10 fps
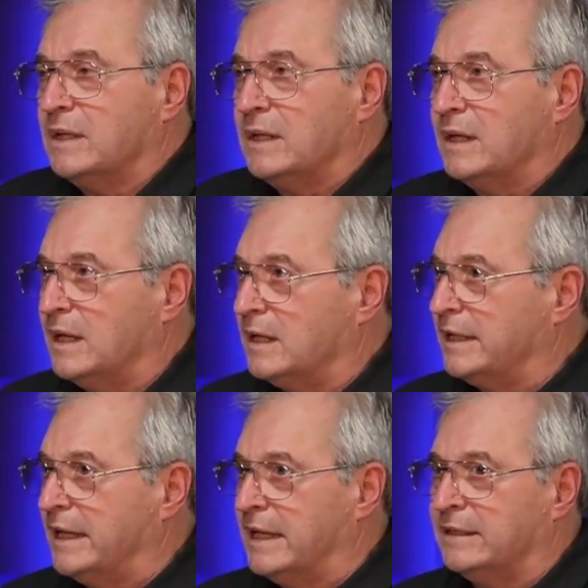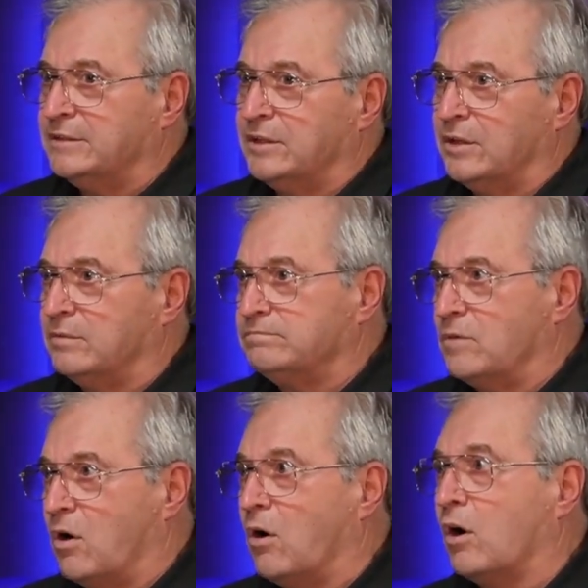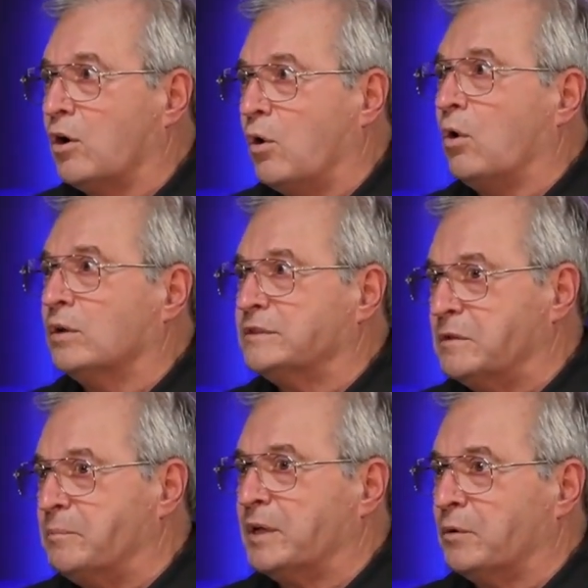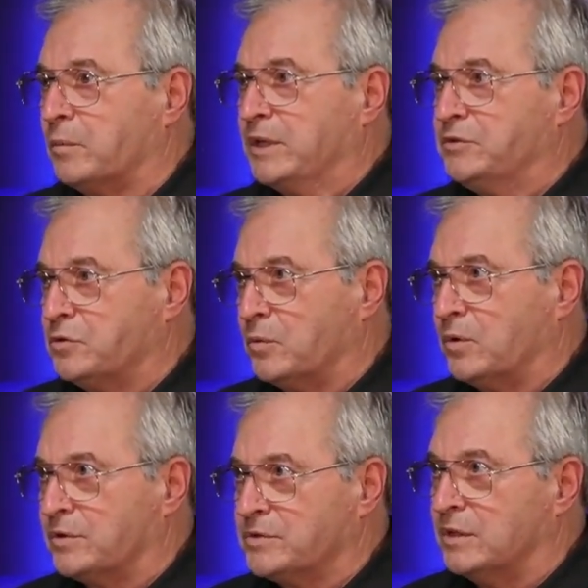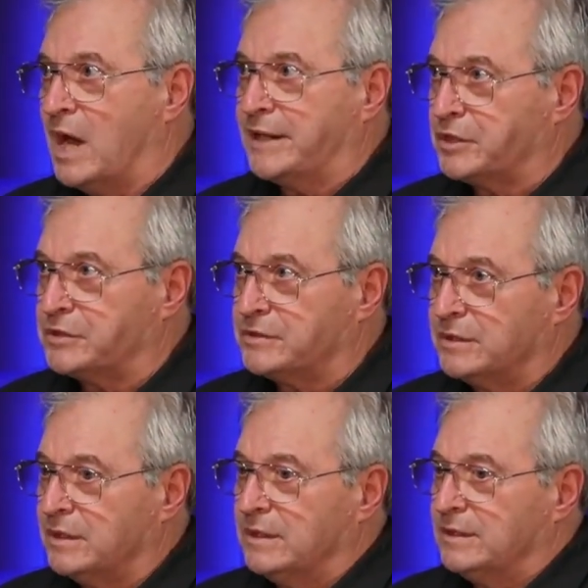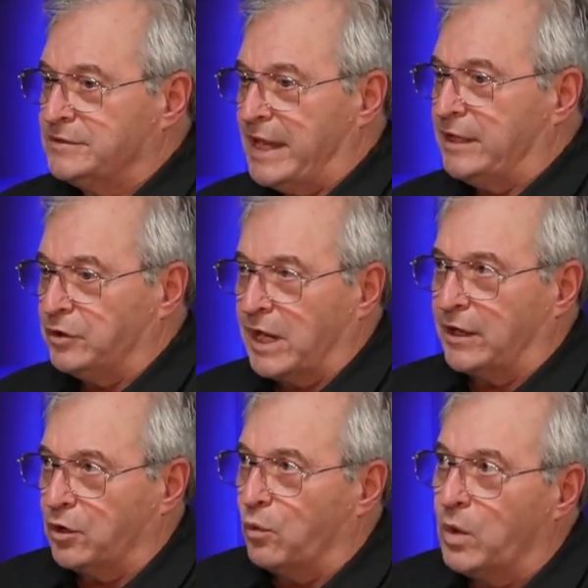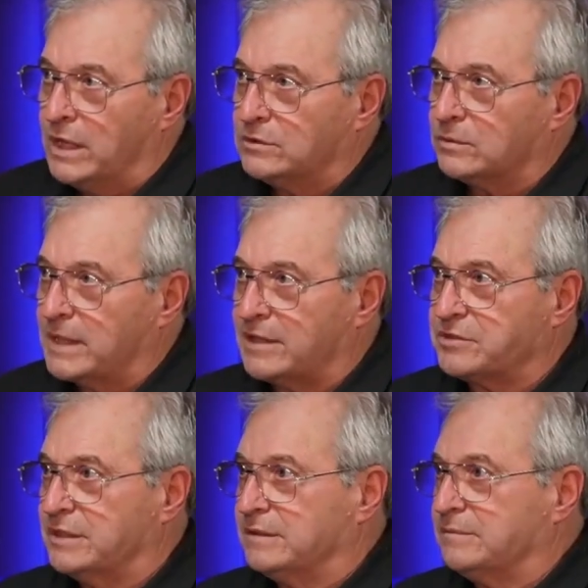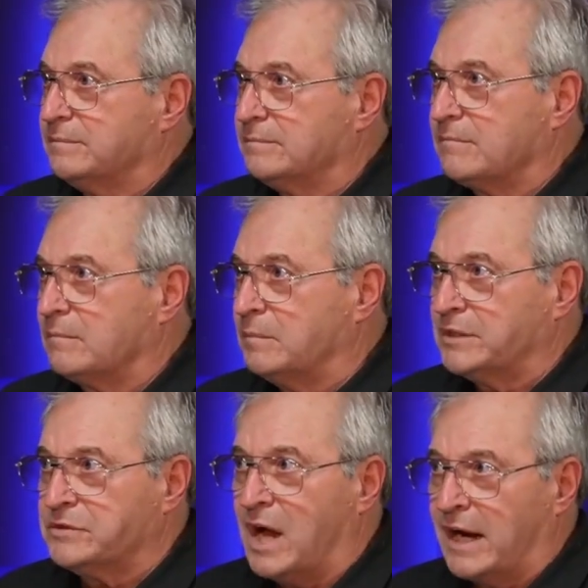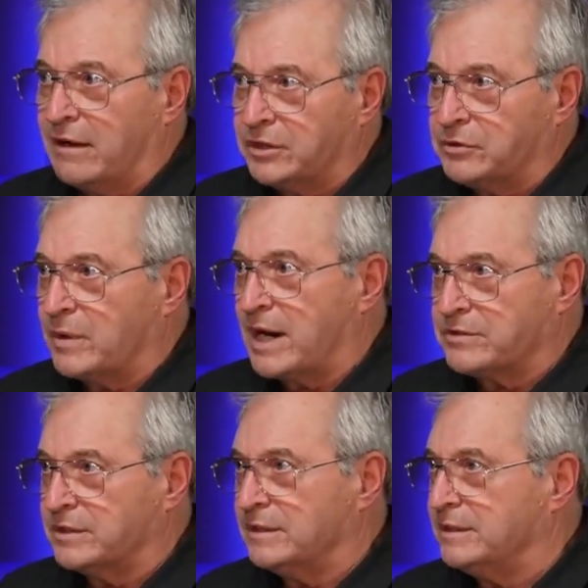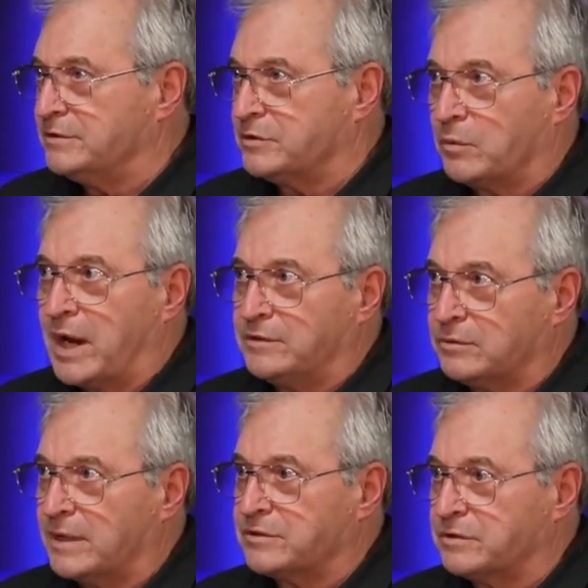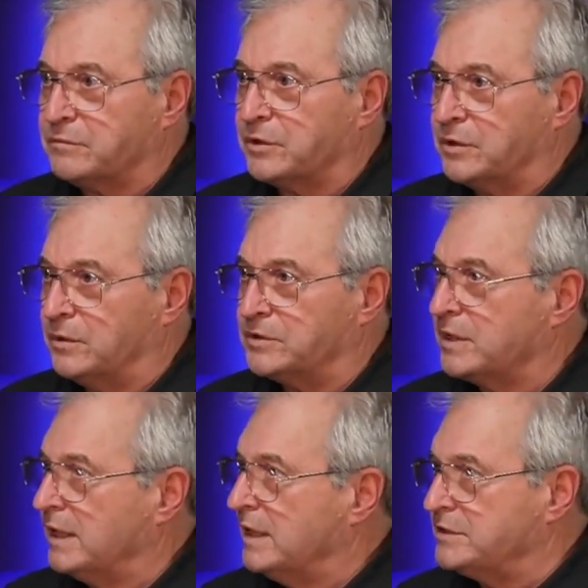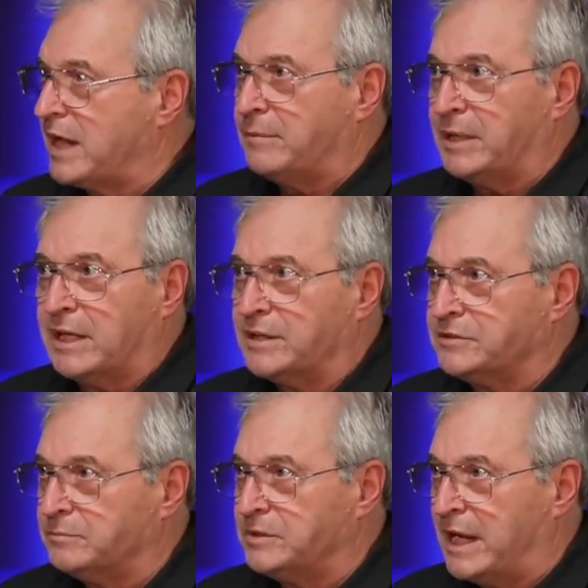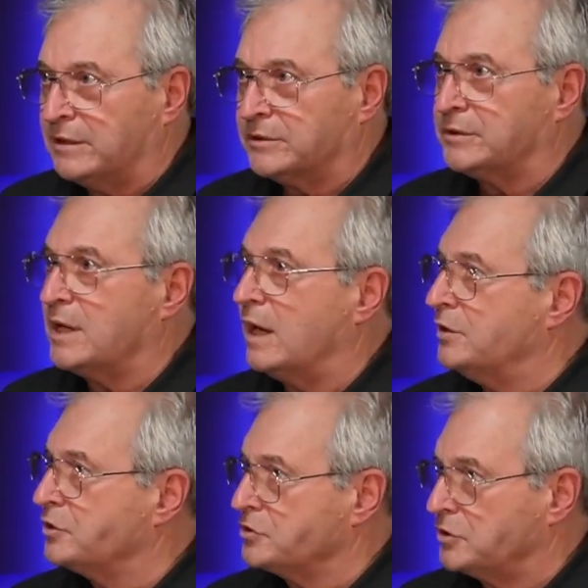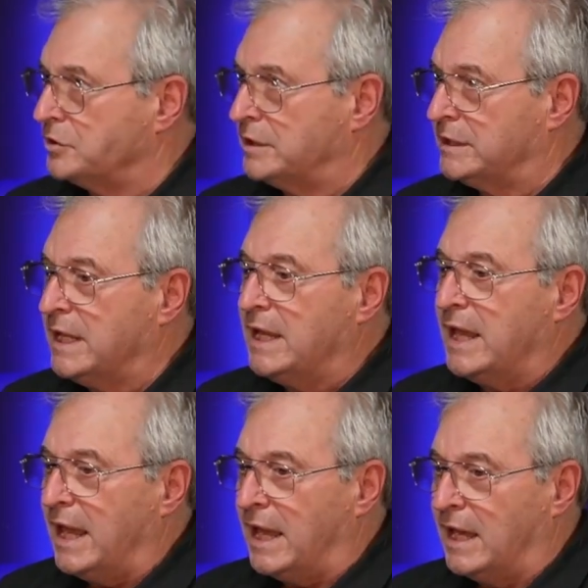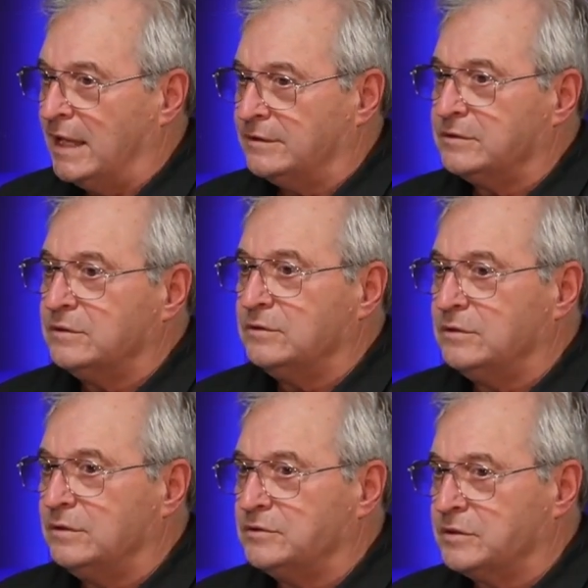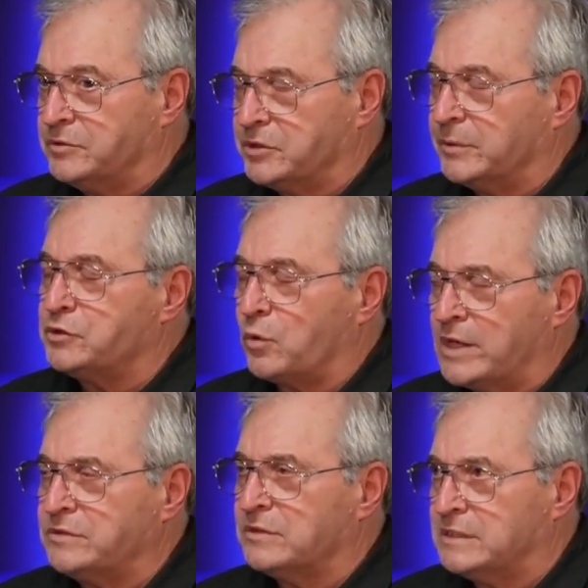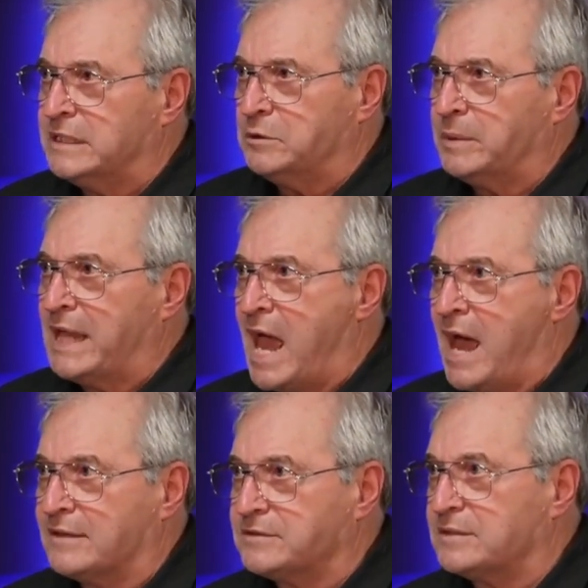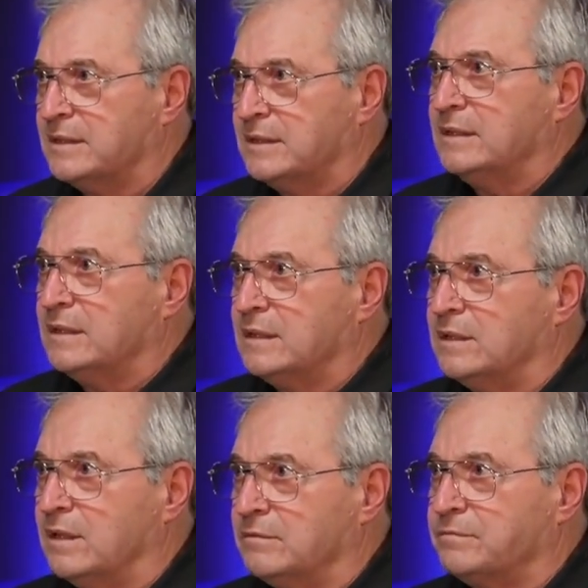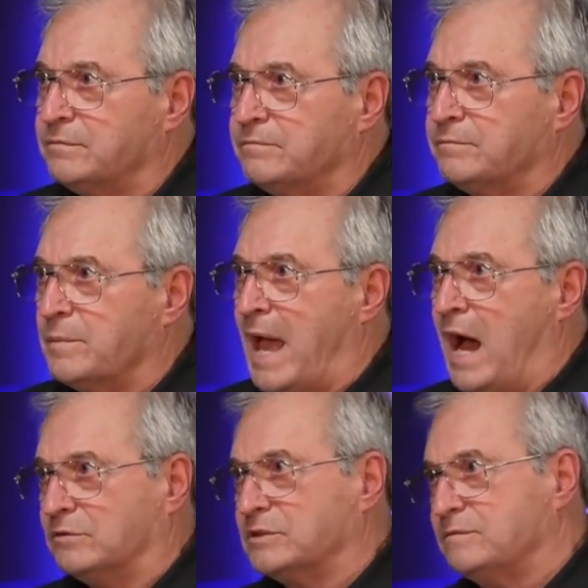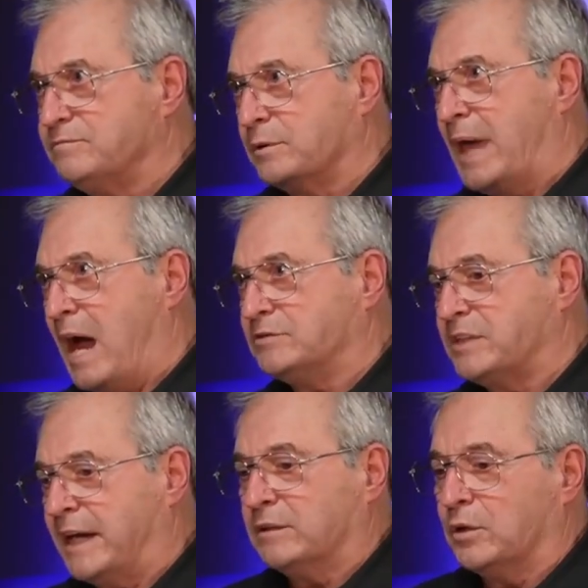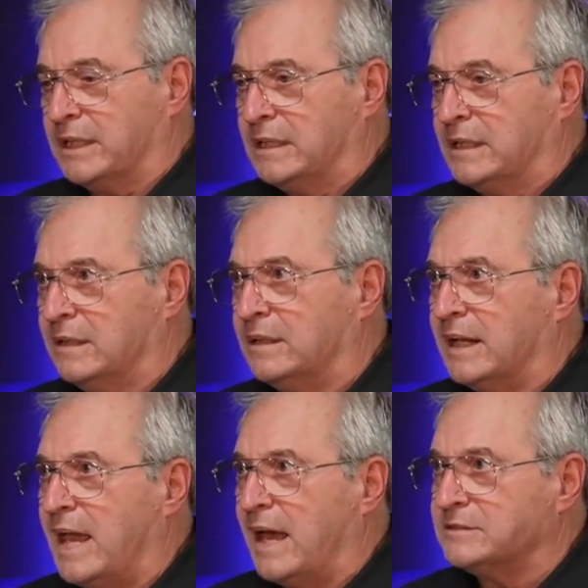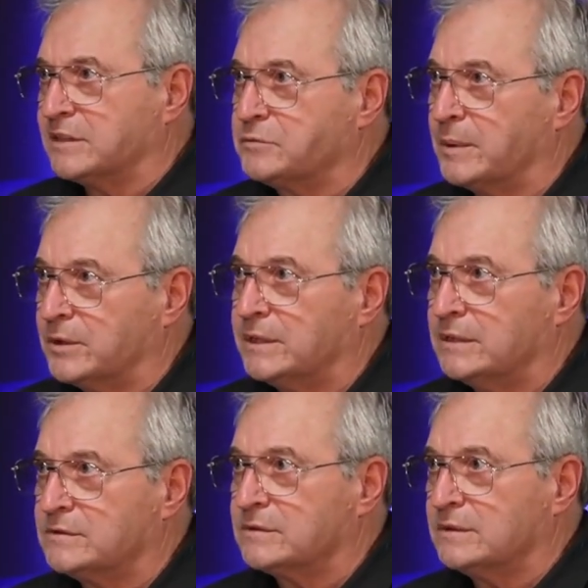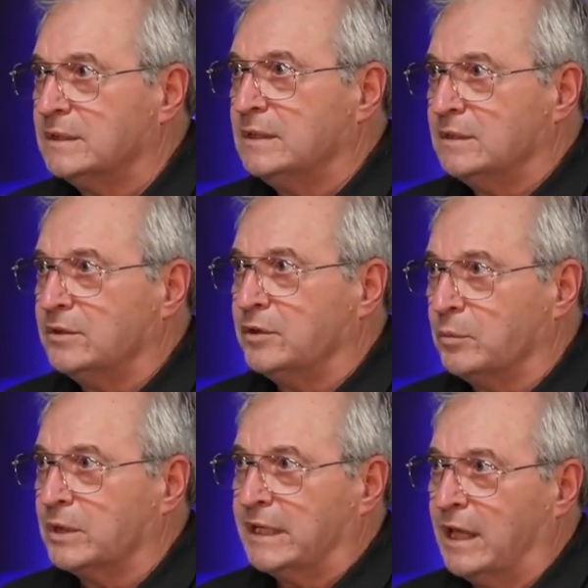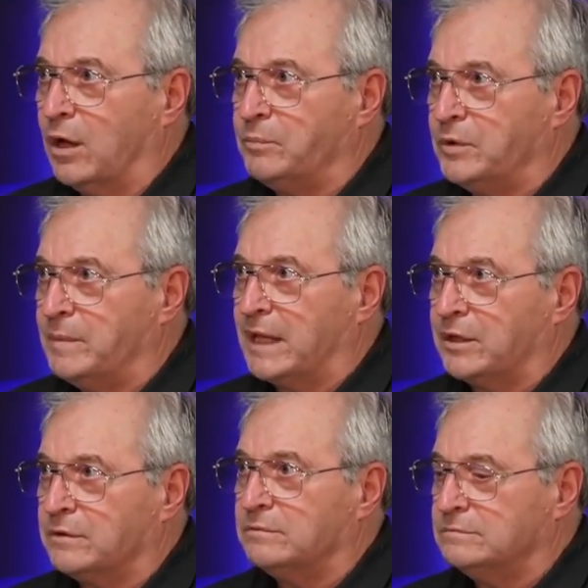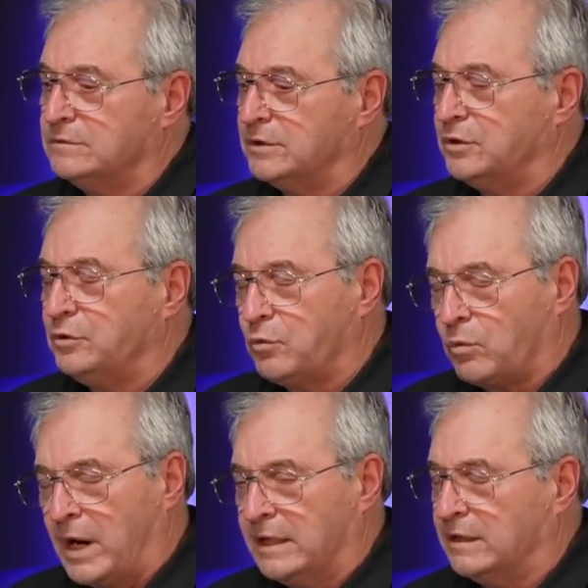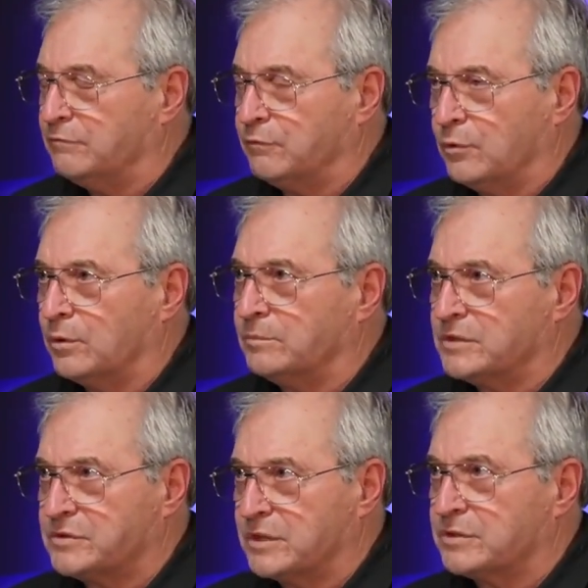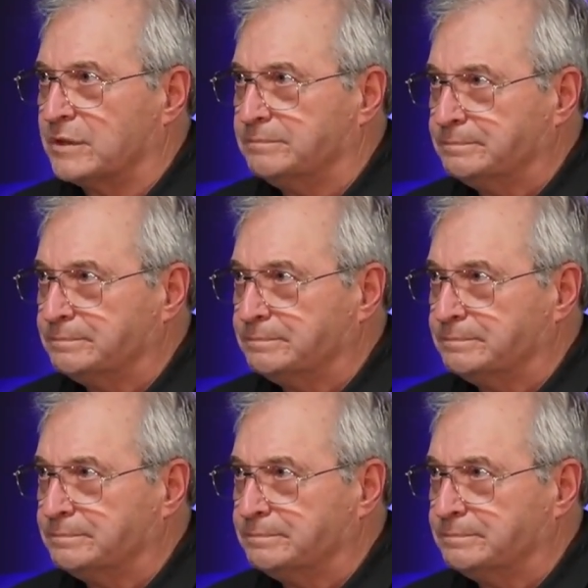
Yeah. Again, you know, our goal is to be a resource and not just say you got to go one direction. Yeah. Because not every direction is the right direction for you. It's got to be custom tailored, understood. Yeah. And some serious questions need to be asked. Yeah. You know, from the outside looking in that has experience. Yeah. You know, to really help you make a great informed decision.